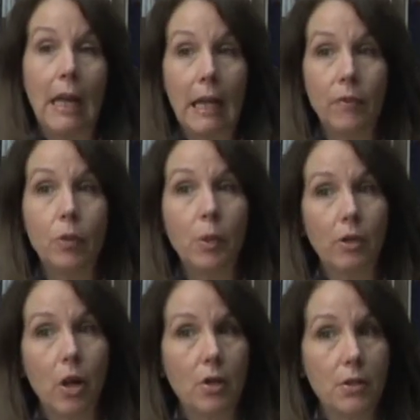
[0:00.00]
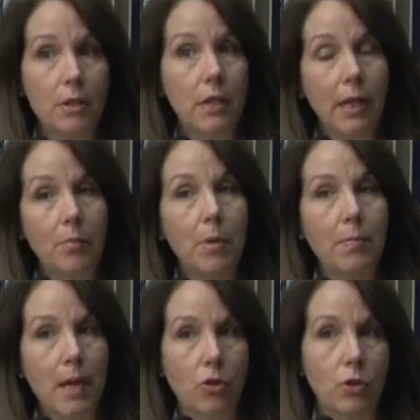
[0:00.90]
even with cost containment
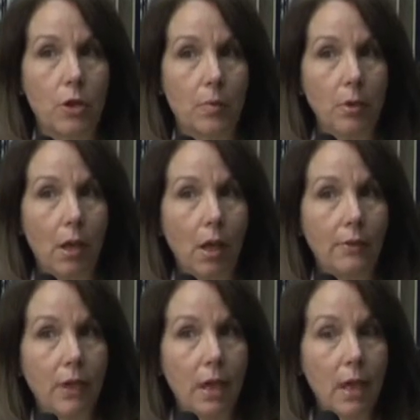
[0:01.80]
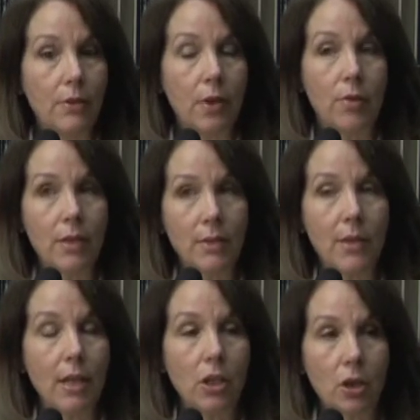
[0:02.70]
measures in place. So this is
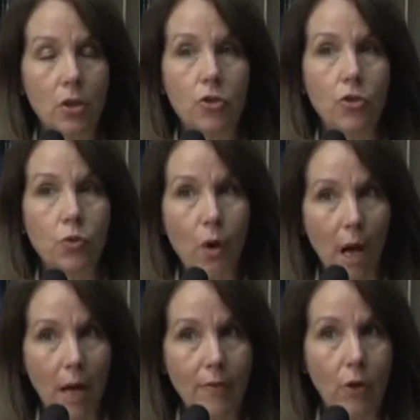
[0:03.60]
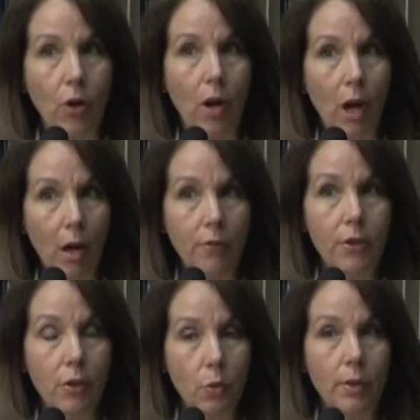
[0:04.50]
a huge driver of
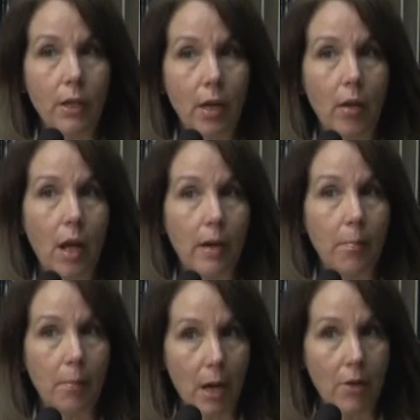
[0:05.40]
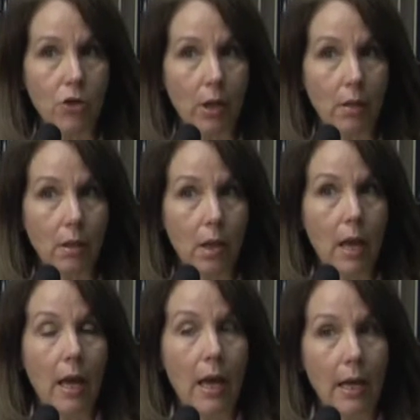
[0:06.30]
the North Carolina budget,
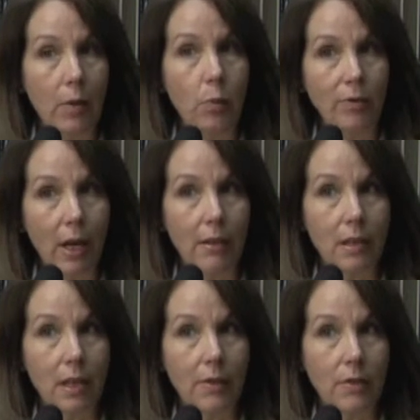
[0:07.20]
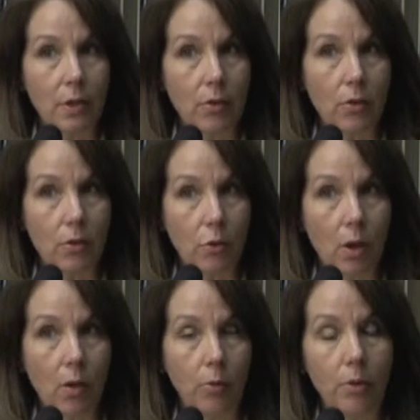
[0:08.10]
and we've got to get this under
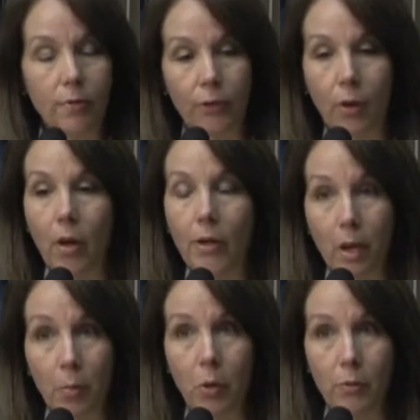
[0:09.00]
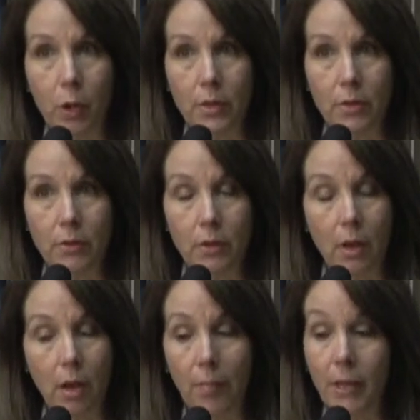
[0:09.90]
control for a number of reasons.
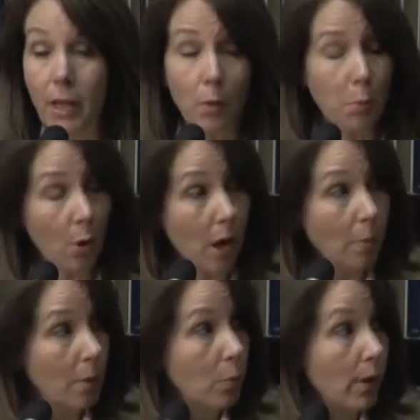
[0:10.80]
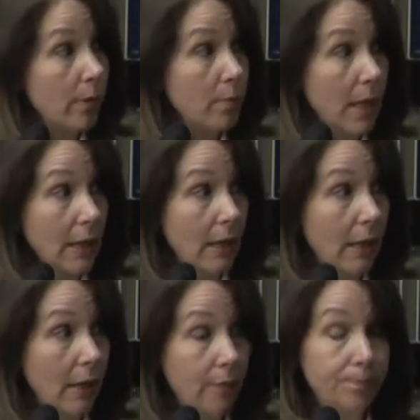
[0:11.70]
The other problem with
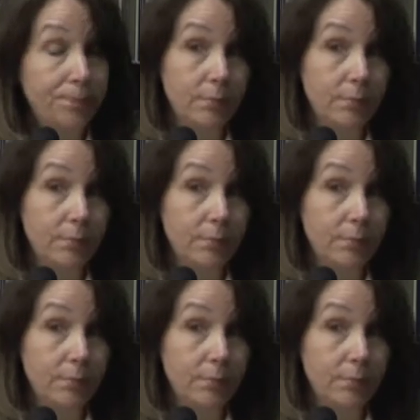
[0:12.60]
Medicaid